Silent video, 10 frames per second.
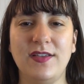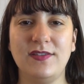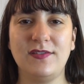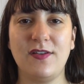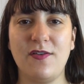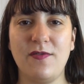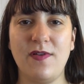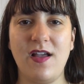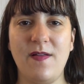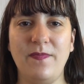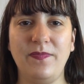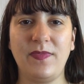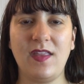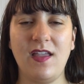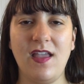So,
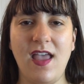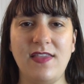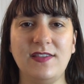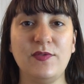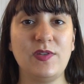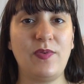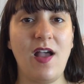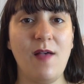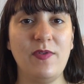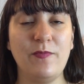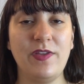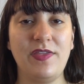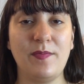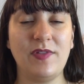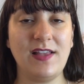and this was the problem
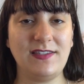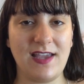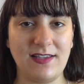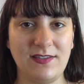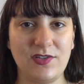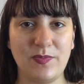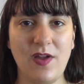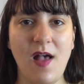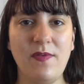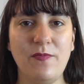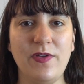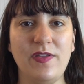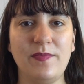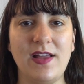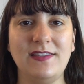with the blood test. There's a problem with
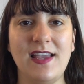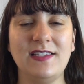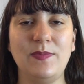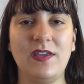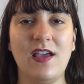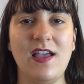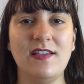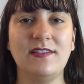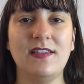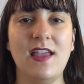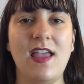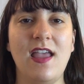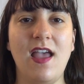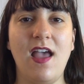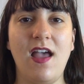the blood test because
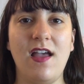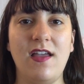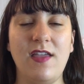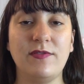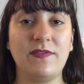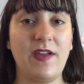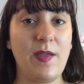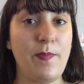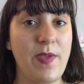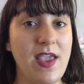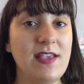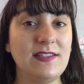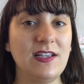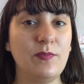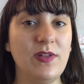it was a very
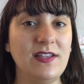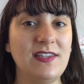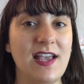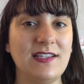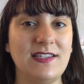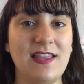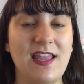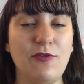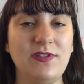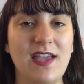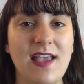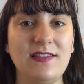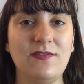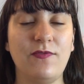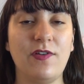basic blood test, and they don't
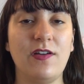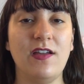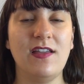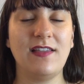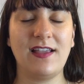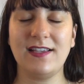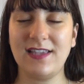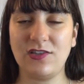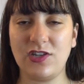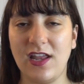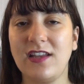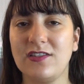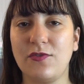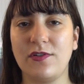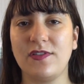test for, like I said, genetic
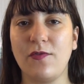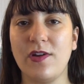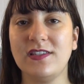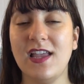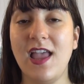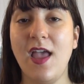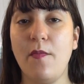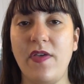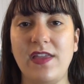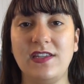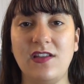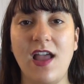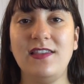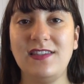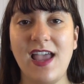disorders, of course, but they did
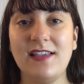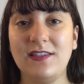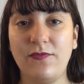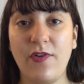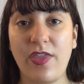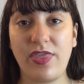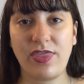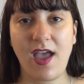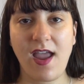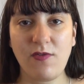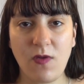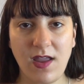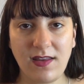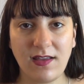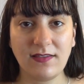not test for
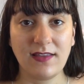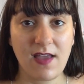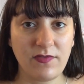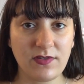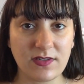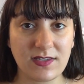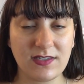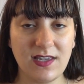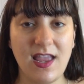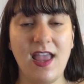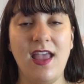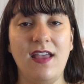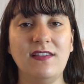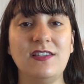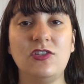thyroid levels.
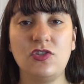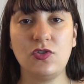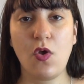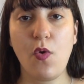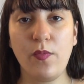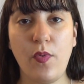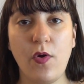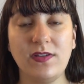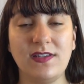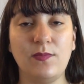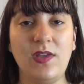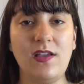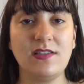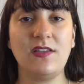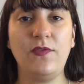And this is so important,
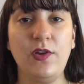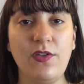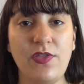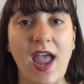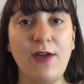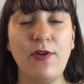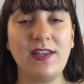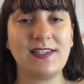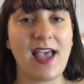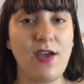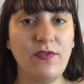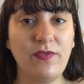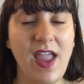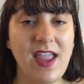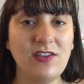because if your thyroid is out
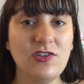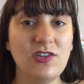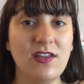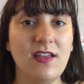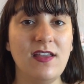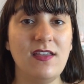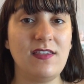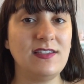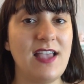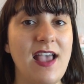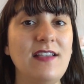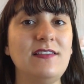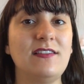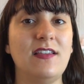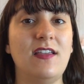of range, this
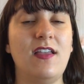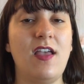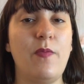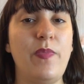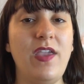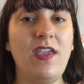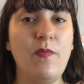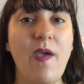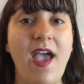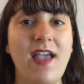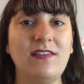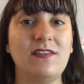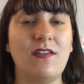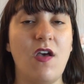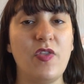has a big
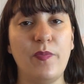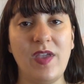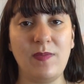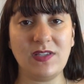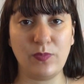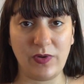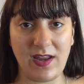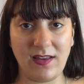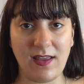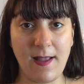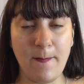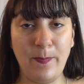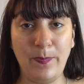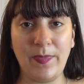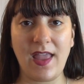impact on the baby's brain.
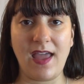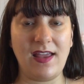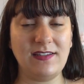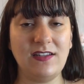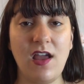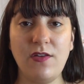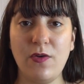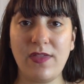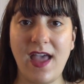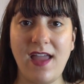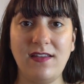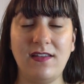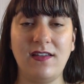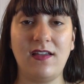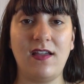And I did not know
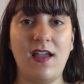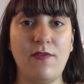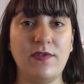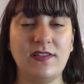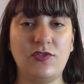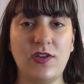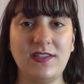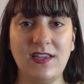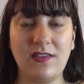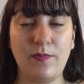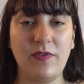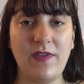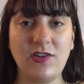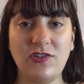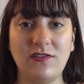that. I was trusting the
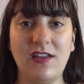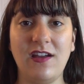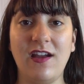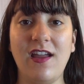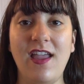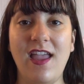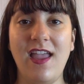professional here.